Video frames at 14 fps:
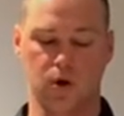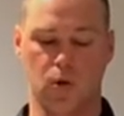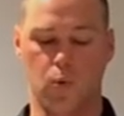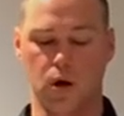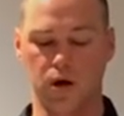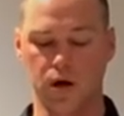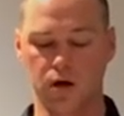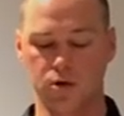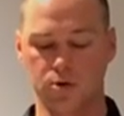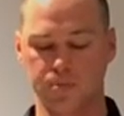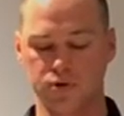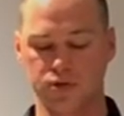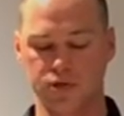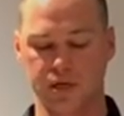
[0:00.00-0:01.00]

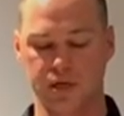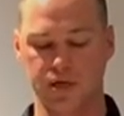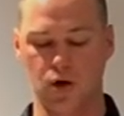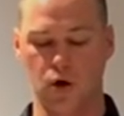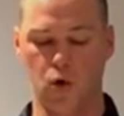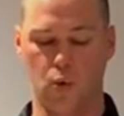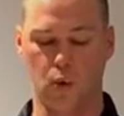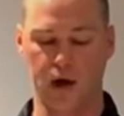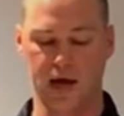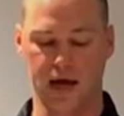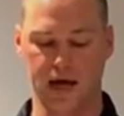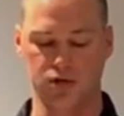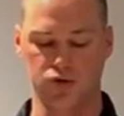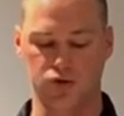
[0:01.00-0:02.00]
100% whey
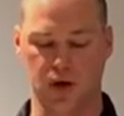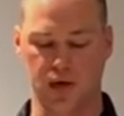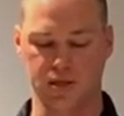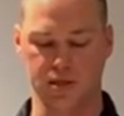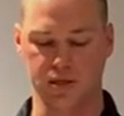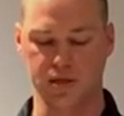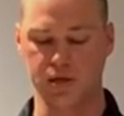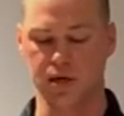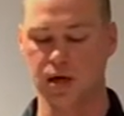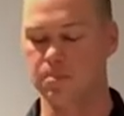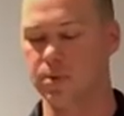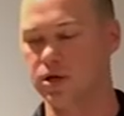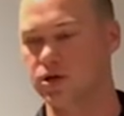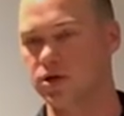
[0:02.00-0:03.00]
hydroxylate,
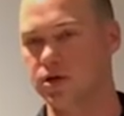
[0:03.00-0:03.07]
but there